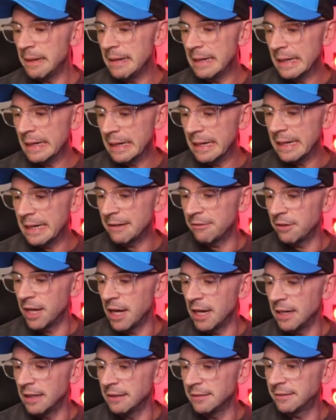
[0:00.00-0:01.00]
click
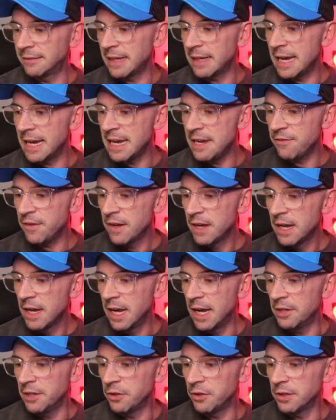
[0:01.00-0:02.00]
save,
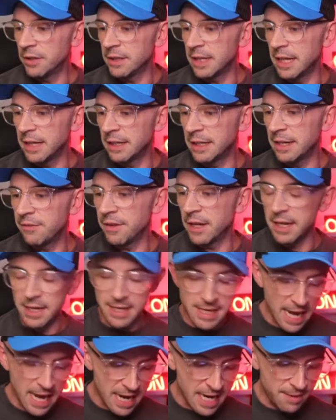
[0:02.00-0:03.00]
and you can then give it a
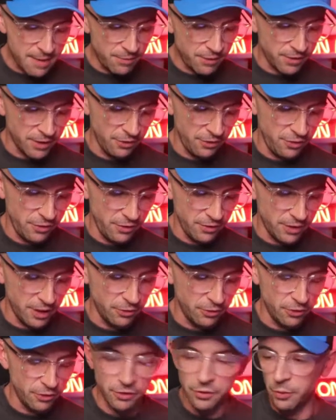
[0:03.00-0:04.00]
name, such as,
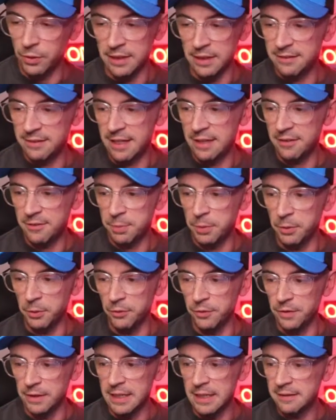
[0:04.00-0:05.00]
I'll just call it test
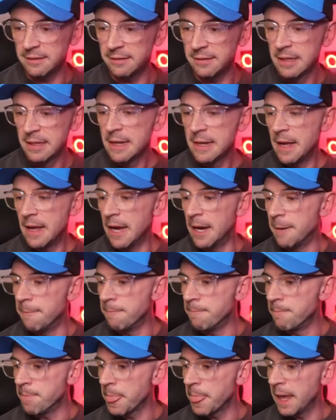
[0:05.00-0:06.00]
pool for this,
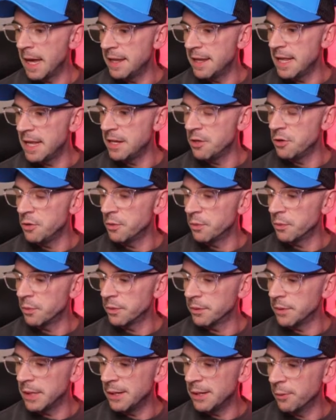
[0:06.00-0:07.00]
and then
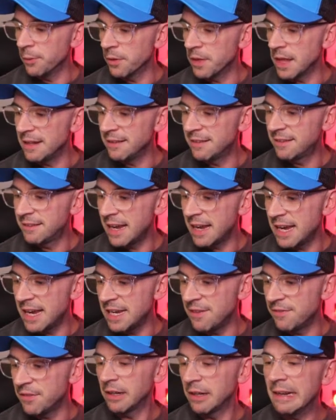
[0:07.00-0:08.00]
it will then
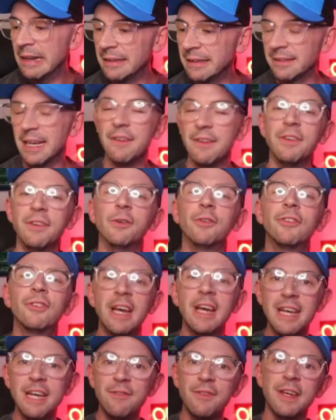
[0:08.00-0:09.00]
save, and click save, and it will
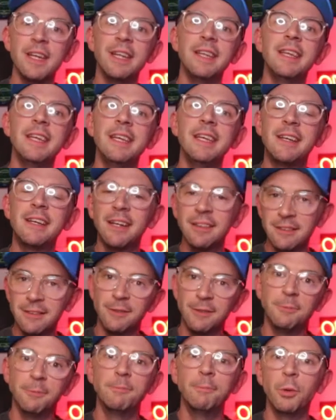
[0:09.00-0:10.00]
save in the
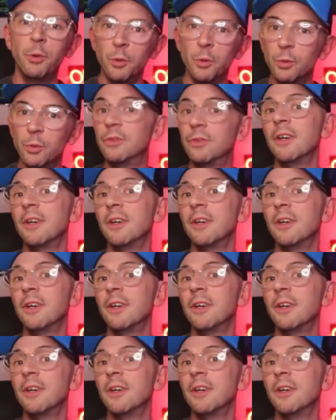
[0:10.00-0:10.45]
custom pools